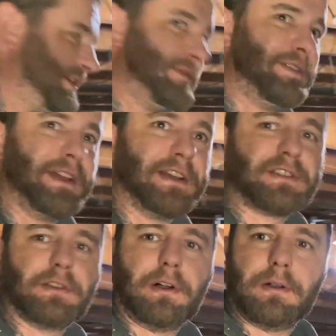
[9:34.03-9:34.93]
if you guys
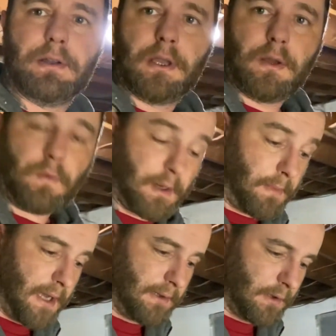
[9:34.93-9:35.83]
saw one of
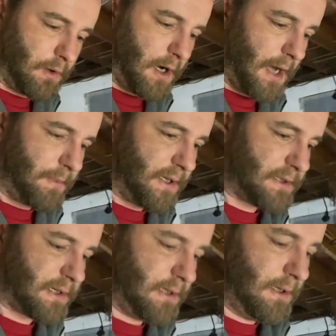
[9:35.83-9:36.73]
my little
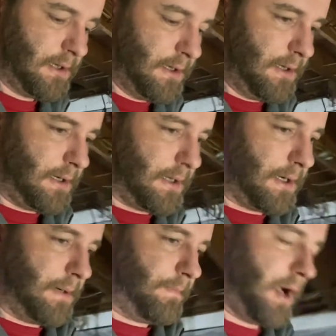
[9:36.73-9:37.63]
hobbies.
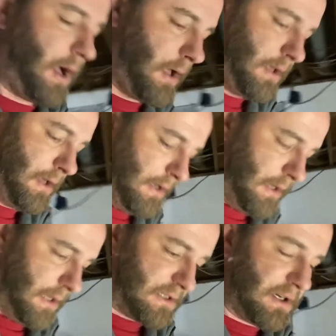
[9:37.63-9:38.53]

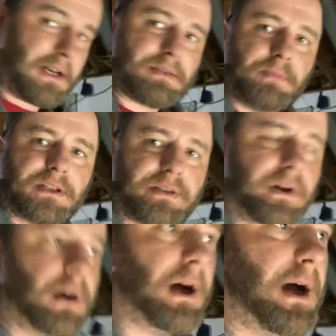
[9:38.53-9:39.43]
It's not as much of a
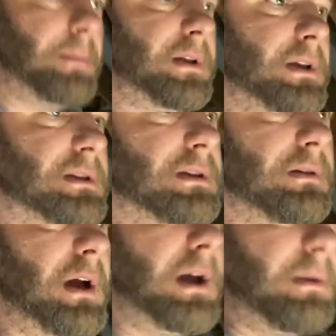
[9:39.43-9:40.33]
hobby as
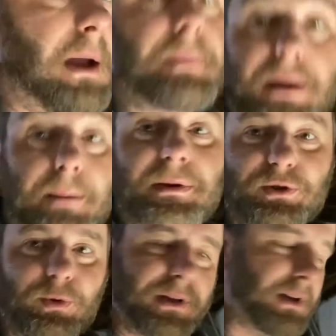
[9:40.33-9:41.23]
I mean, I'm enjoying it.